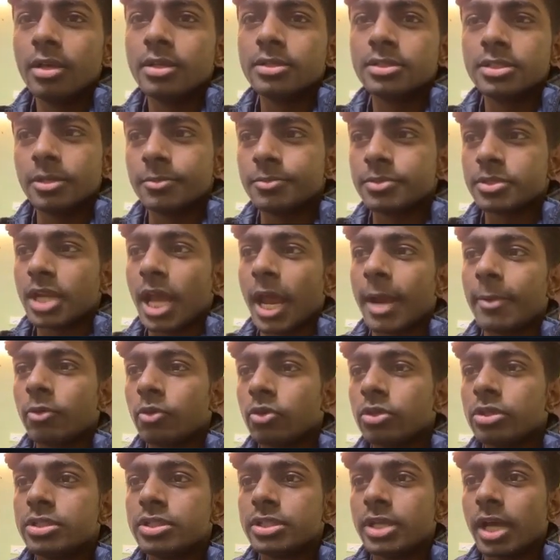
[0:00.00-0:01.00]
subscribe
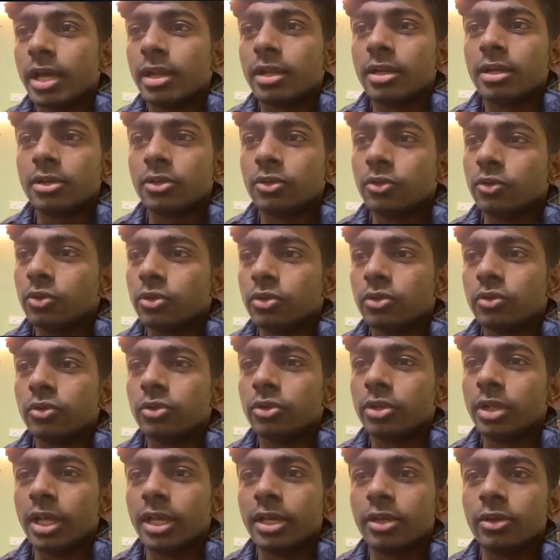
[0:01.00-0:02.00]
to this channel to
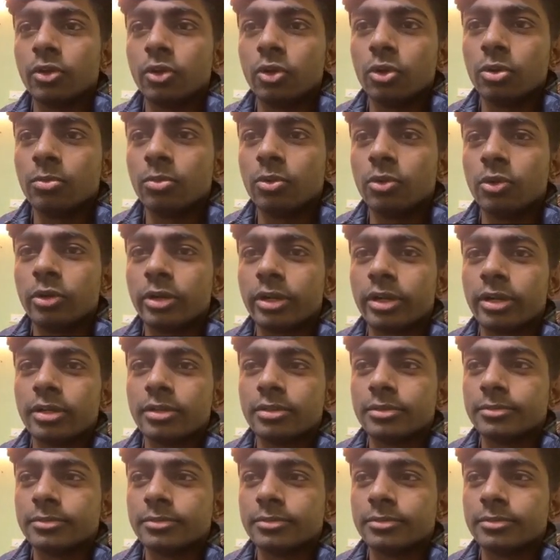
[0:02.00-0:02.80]
like, know more.